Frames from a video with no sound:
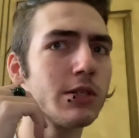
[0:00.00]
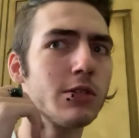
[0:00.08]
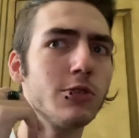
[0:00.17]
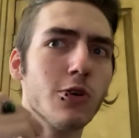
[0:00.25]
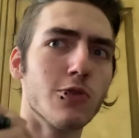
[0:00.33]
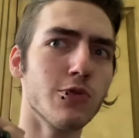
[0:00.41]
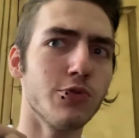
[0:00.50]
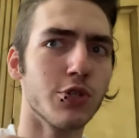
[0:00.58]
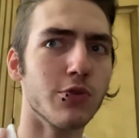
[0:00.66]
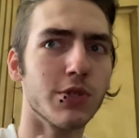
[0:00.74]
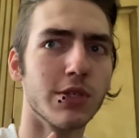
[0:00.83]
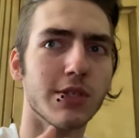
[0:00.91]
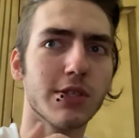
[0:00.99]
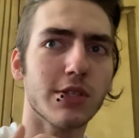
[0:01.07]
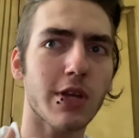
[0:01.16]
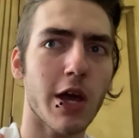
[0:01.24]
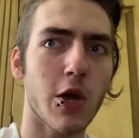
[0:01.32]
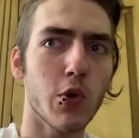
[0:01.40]
Daru shows us
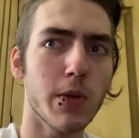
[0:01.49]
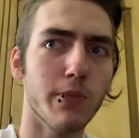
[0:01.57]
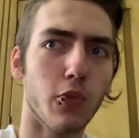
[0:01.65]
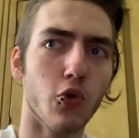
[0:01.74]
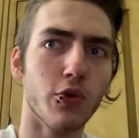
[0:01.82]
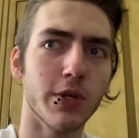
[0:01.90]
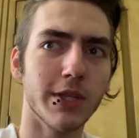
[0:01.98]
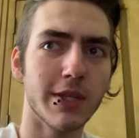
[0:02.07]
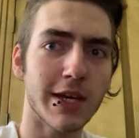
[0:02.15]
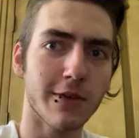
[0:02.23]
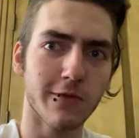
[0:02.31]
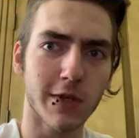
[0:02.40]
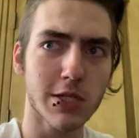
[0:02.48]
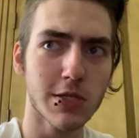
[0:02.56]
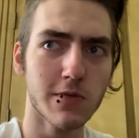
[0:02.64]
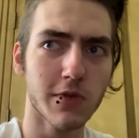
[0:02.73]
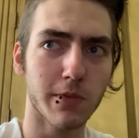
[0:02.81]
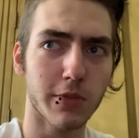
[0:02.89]
how important that
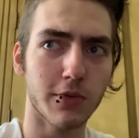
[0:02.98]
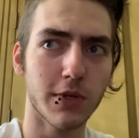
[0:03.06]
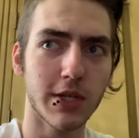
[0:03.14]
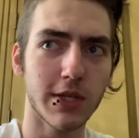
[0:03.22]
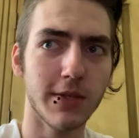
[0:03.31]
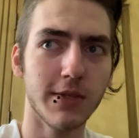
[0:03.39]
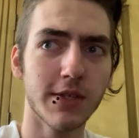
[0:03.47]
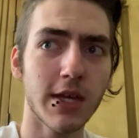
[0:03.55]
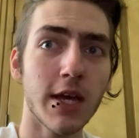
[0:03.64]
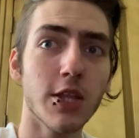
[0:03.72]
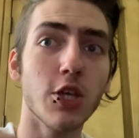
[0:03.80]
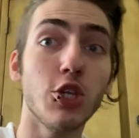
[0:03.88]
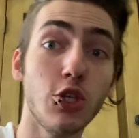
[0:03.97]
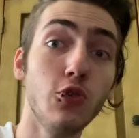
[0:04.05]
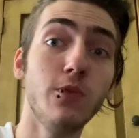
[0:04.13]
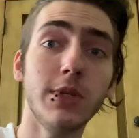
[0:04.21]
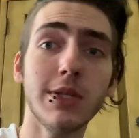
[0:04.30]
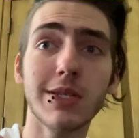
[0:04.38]
affective component is, the
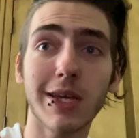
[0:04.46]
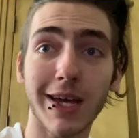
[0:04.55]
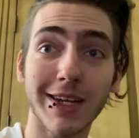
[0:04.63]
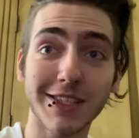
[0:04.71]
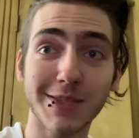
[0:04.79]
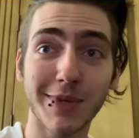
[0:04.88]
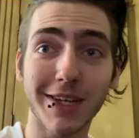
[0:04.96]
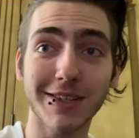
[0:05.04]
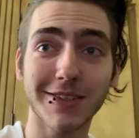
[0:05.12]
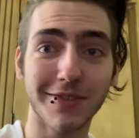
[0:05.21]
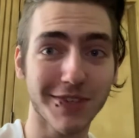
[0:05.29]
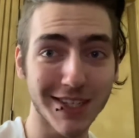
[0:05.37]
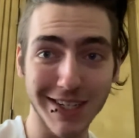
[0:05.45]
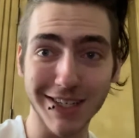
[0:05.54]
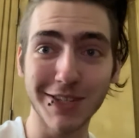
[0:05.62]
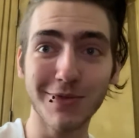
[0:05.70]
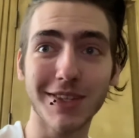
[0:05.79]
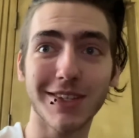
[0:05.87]
human aspect of
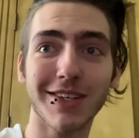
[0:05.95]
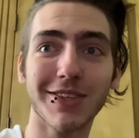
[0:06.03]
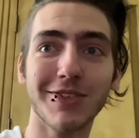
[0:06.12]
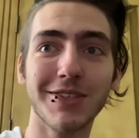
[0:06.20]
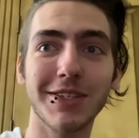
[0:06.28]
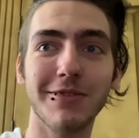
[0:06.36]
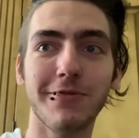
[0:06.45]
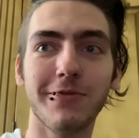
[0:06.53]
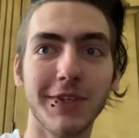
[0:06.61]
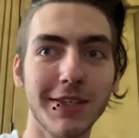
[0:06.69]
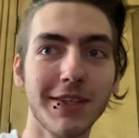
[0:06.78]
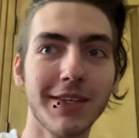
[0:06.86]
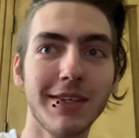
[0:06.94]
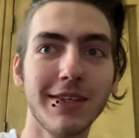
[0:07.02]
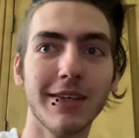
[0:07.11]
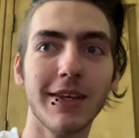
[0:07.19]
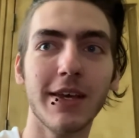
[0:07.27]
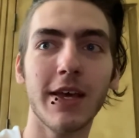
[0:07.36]
connecting with another in feeling
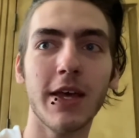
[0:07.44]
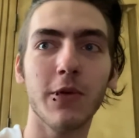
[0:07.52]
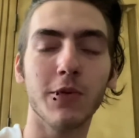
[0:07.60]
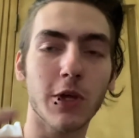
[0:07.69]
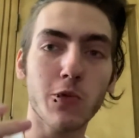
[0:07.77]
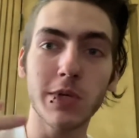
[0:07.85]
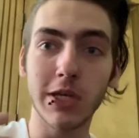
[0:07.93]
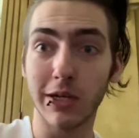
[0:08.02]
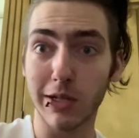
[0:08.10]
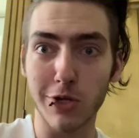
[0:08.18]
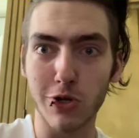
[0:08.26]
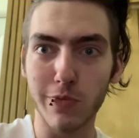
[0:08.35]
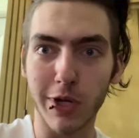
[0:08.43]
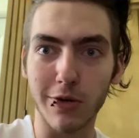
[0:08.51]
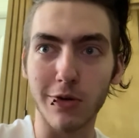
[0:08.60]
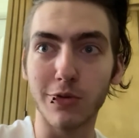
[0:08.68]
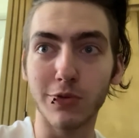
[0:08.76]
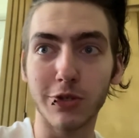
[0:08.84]
without being cluttered by
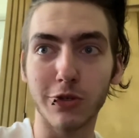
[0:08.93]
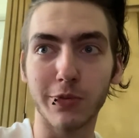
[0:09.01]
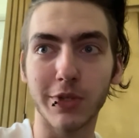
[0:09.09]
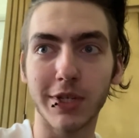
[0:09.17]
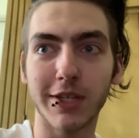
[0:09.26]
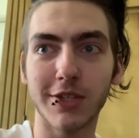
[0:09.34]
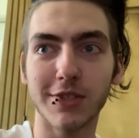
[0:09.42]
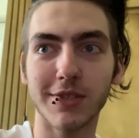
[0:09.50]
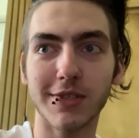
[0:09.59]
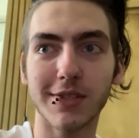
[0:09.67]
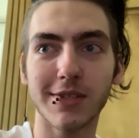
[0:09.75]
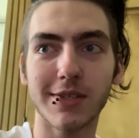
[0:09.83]
our own interpretations.